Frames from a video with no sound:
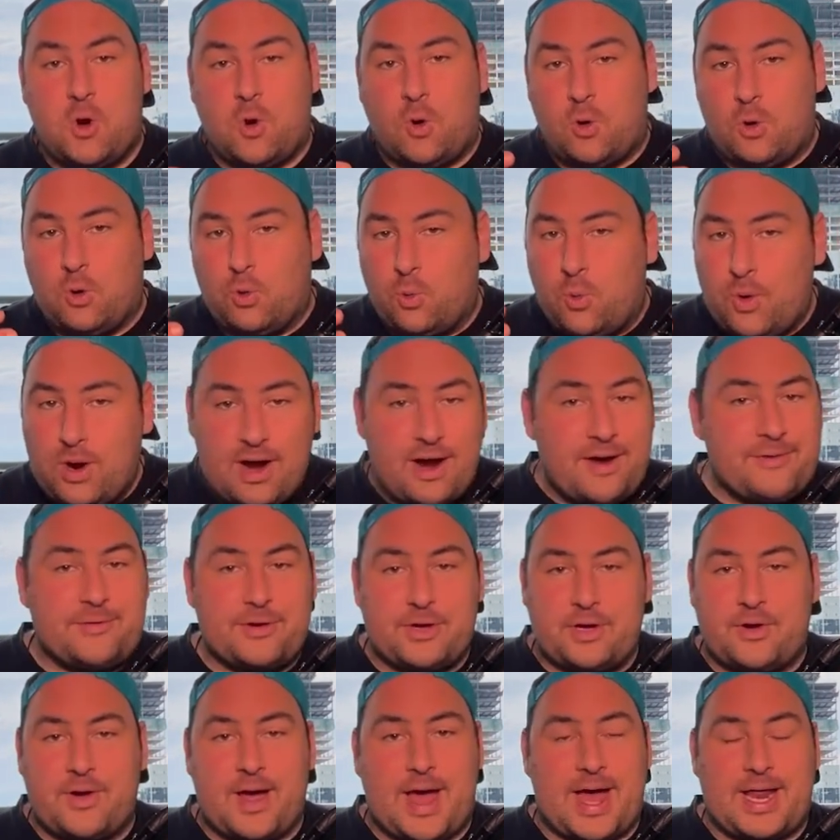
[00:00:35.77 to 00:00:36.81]
or wherever
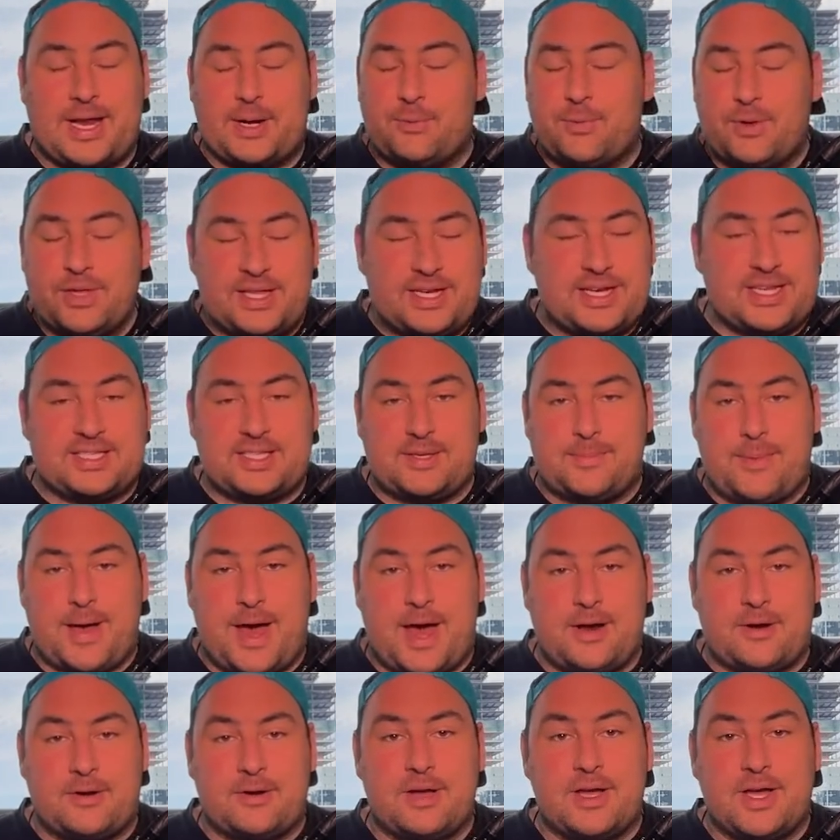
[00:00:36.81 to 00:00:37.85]
you're at, it really doesn't
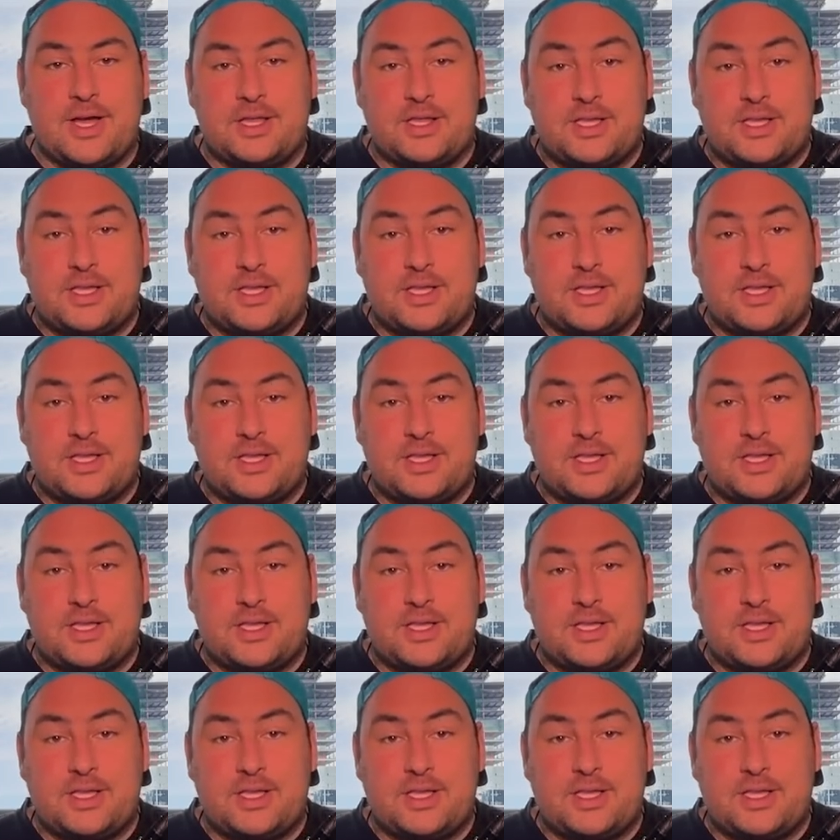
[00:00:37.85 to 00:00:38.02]
matter.